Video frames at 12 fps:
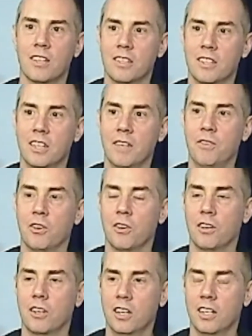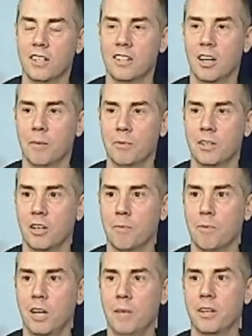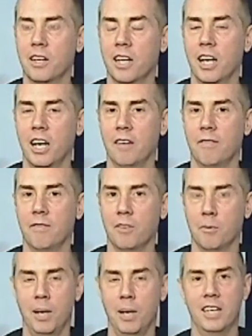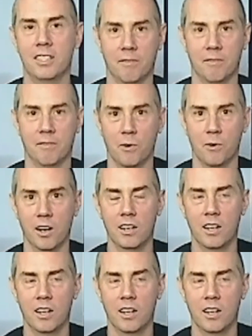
if you're good at something, you're probably going to have a passion for it.